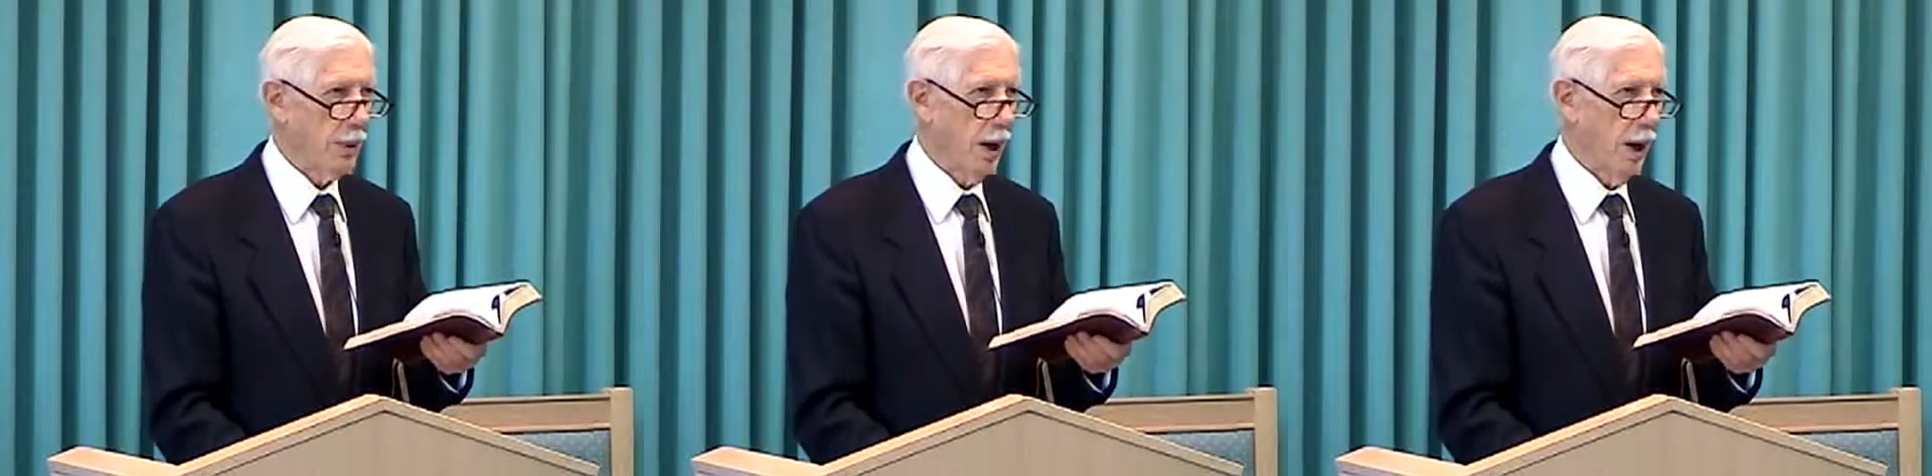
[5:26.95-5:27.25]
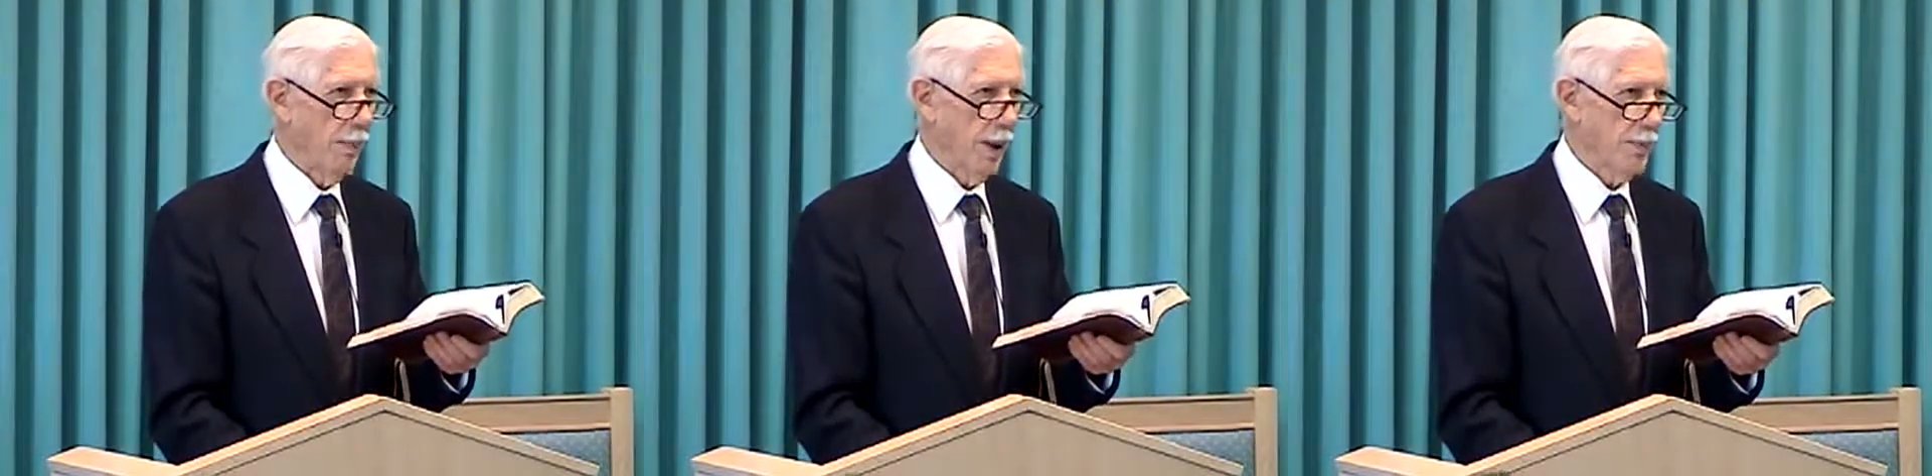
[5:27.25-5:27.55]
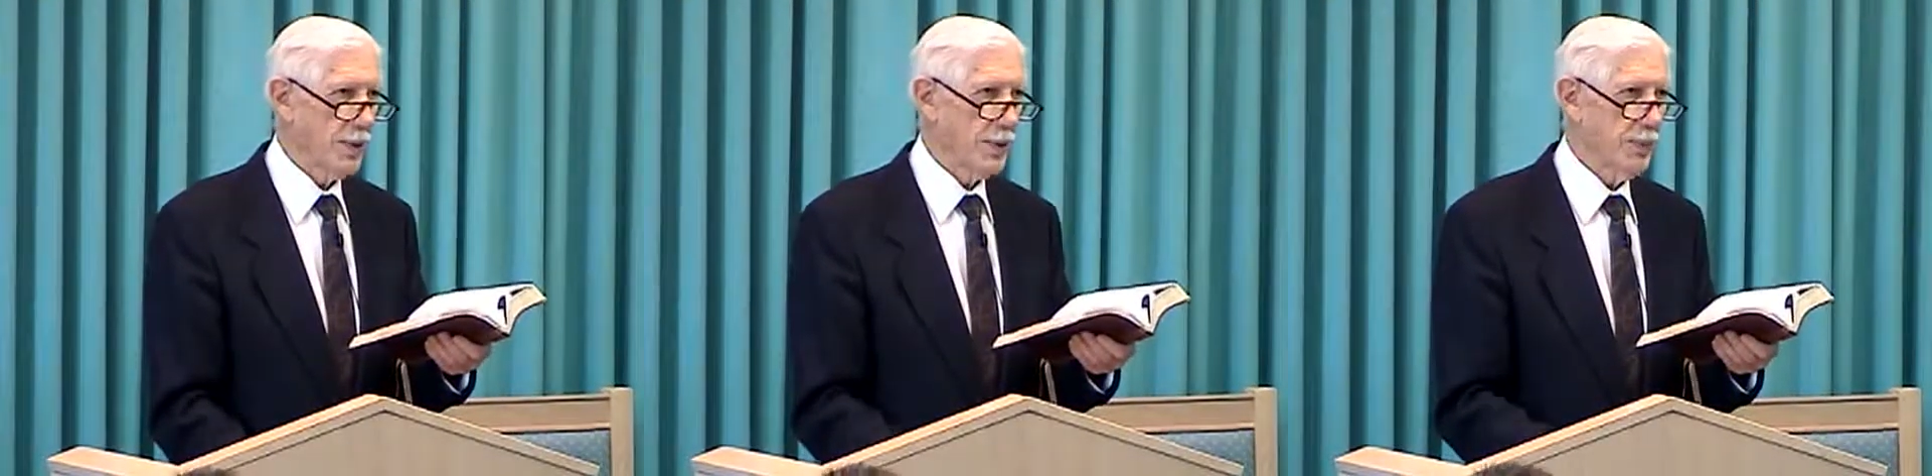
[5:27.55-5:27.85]

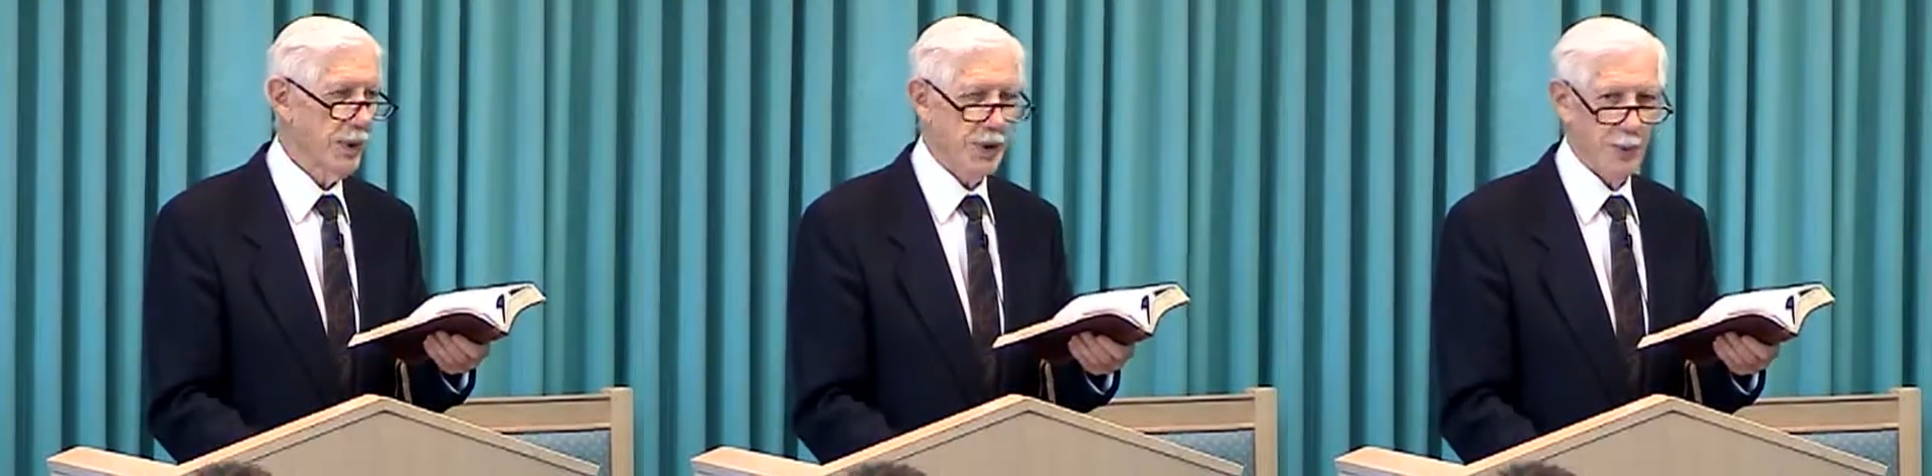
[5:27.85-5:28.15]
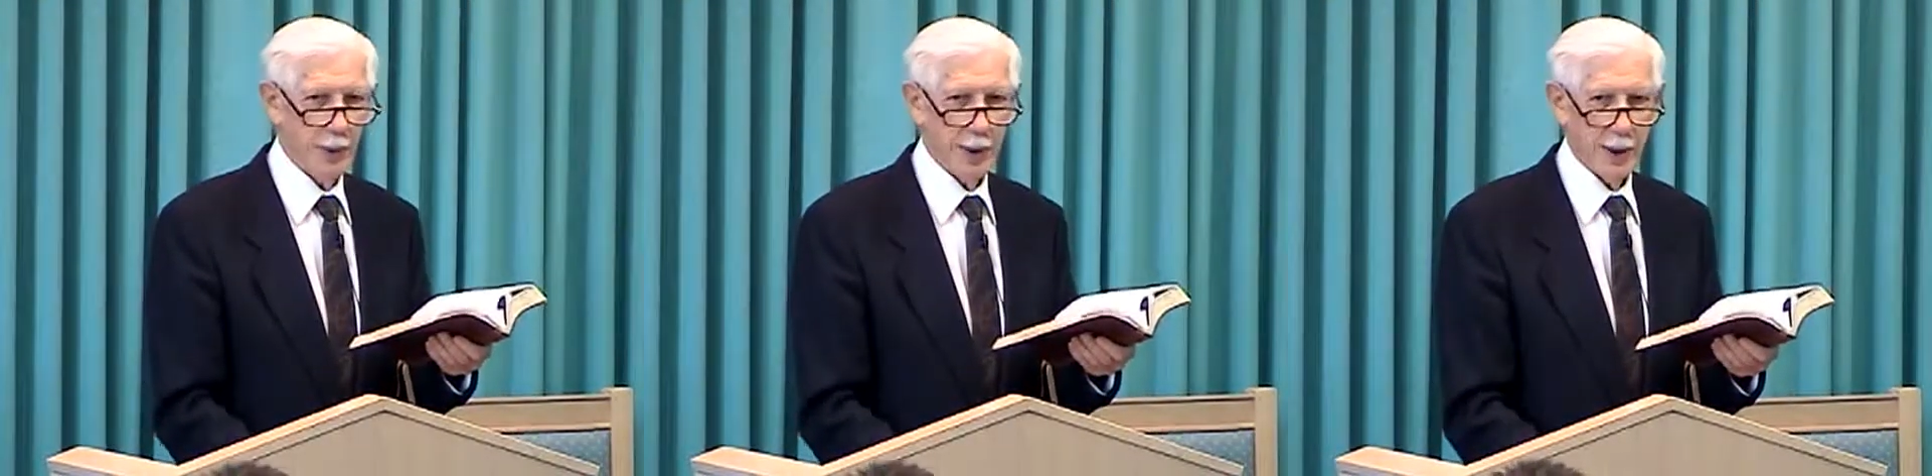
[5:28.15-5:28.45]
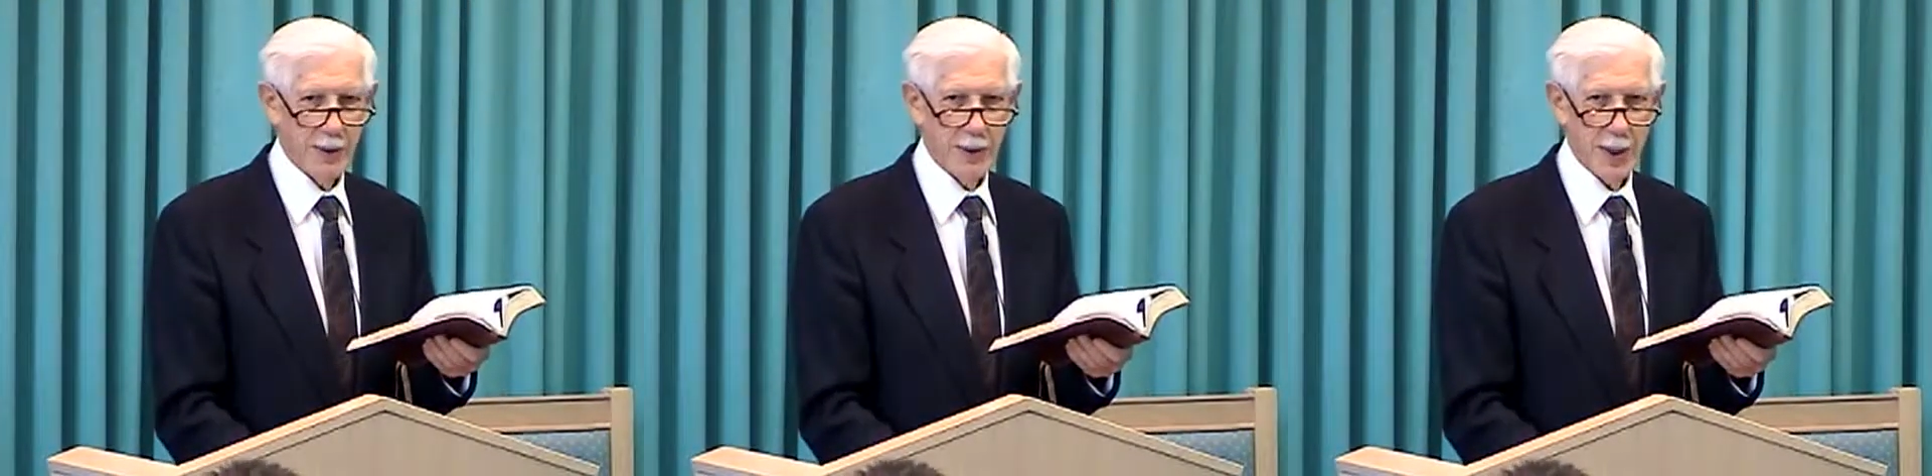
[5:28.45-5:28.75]
problems which would
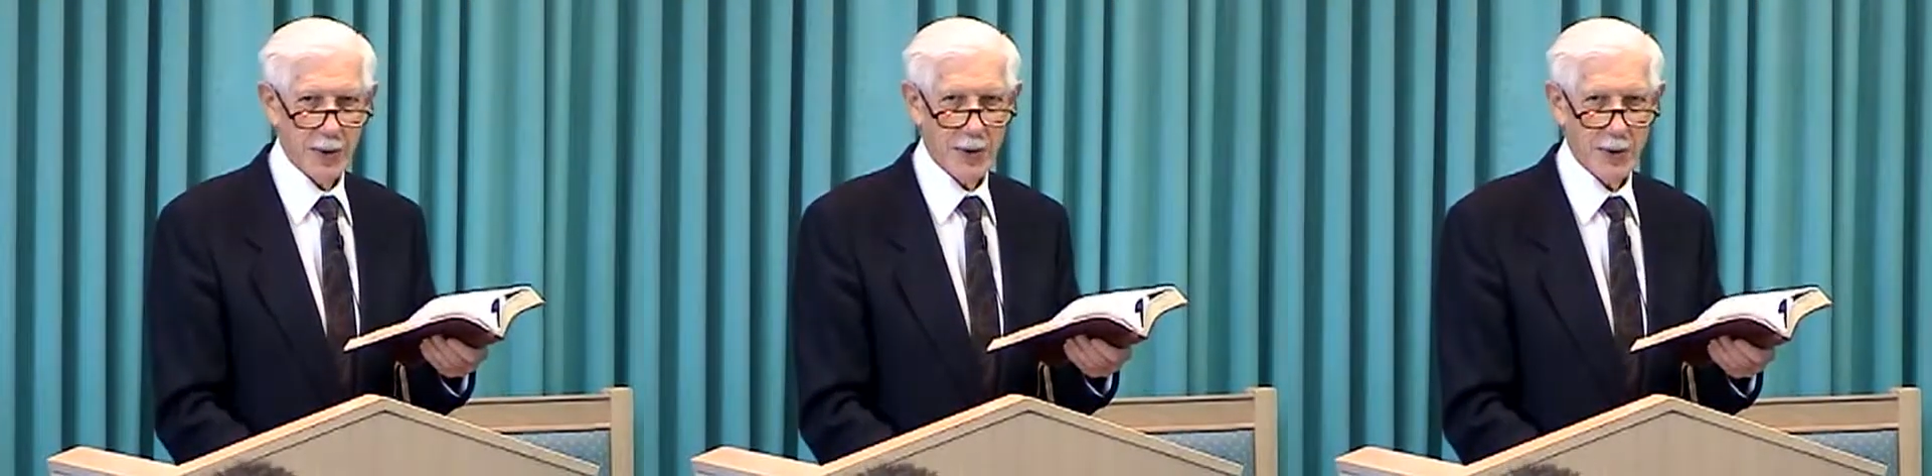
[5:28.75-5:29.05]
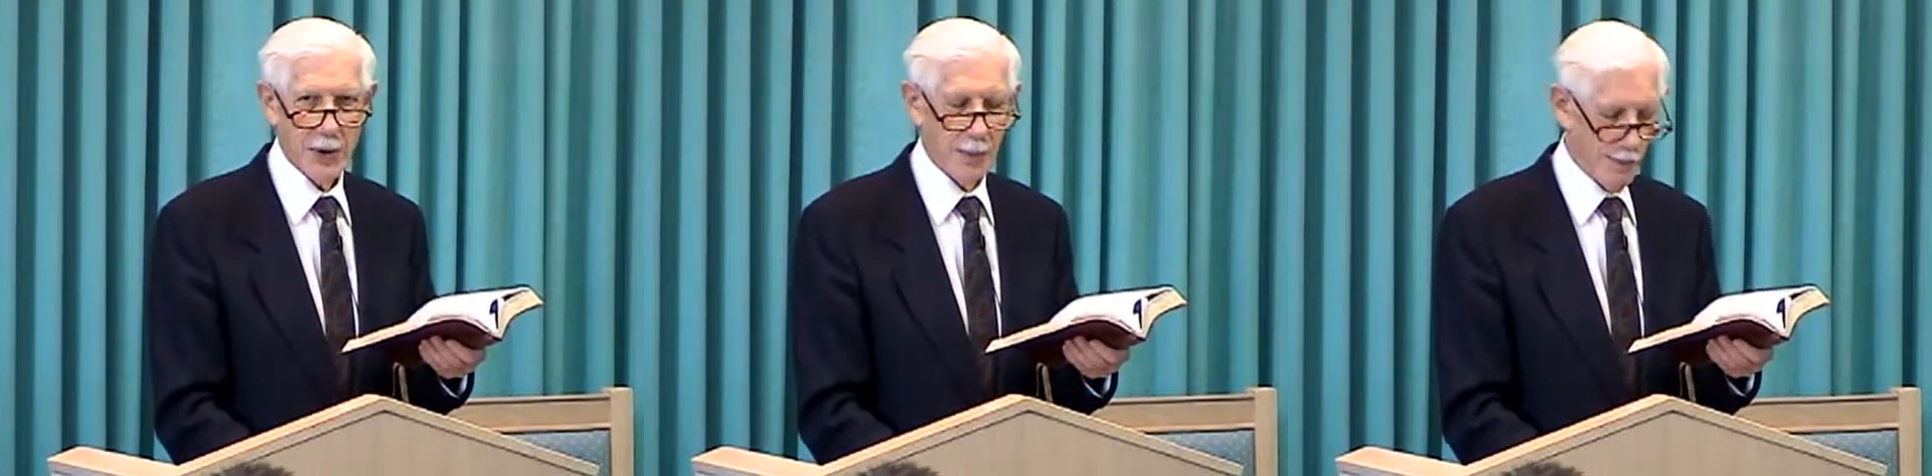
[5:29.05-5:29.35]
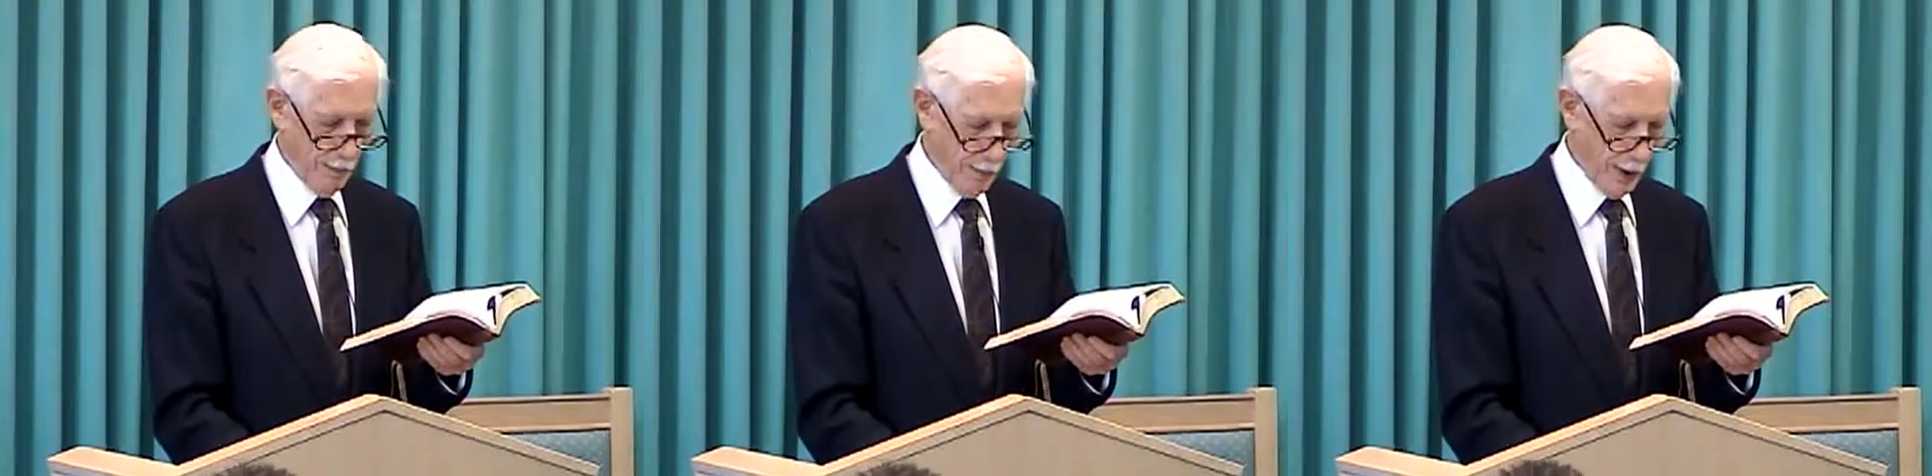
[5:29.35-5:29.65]
exist
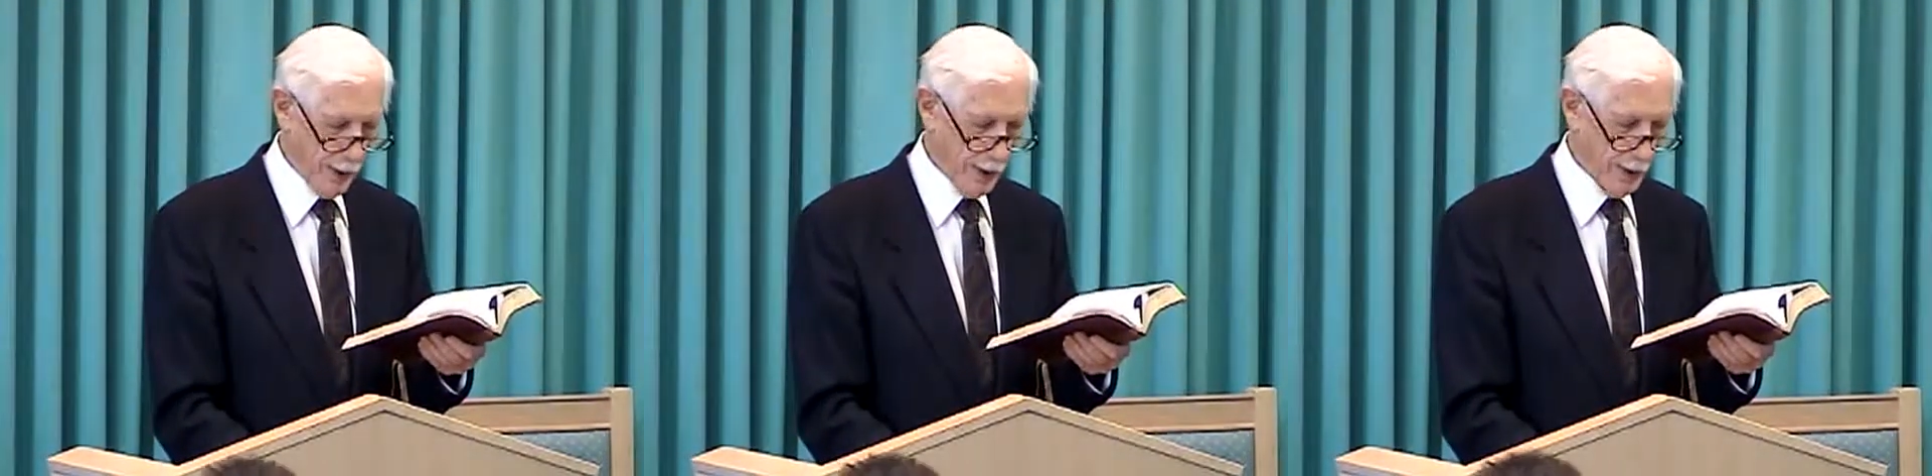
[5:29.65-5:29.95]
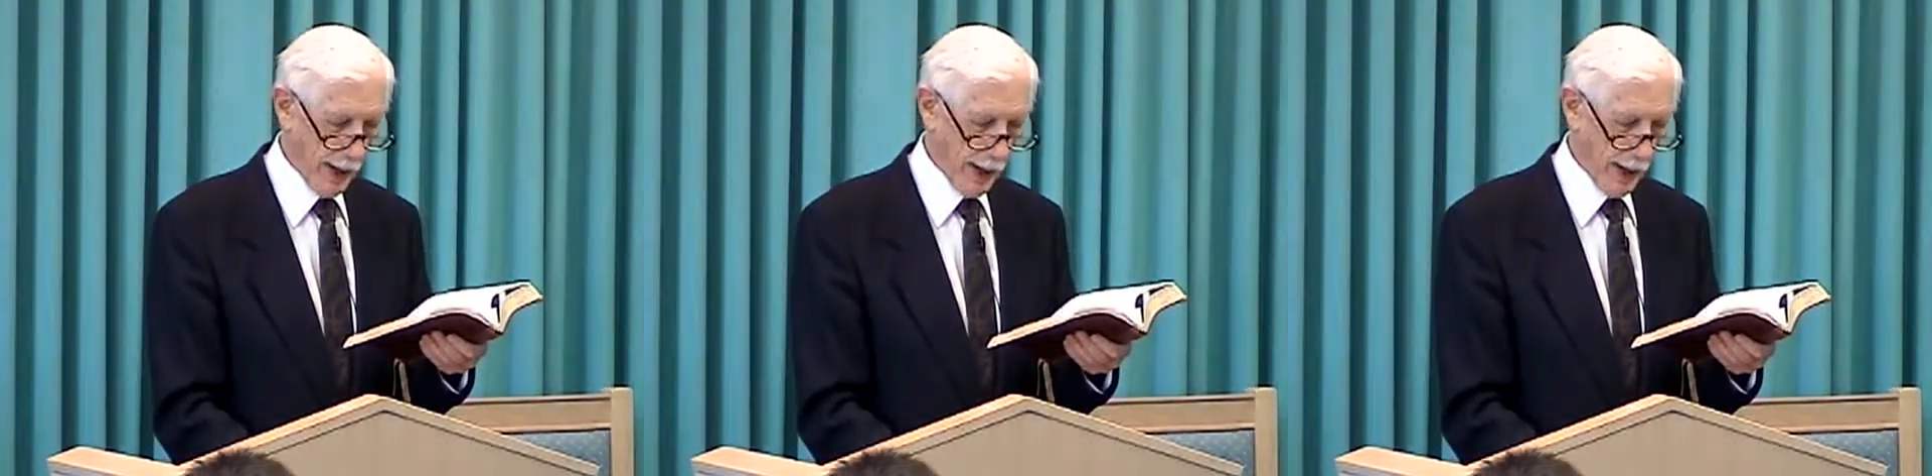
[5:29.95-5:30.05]
in these